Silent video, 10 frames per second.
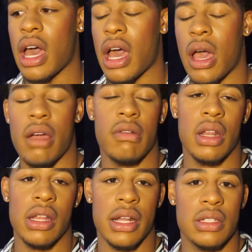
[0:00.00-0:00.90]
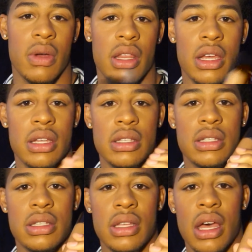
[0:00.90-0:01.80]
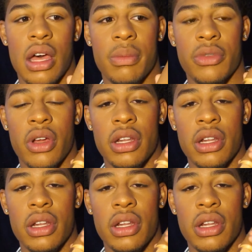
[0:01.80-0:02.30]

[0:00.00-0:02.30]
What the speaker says: I really like to wear this during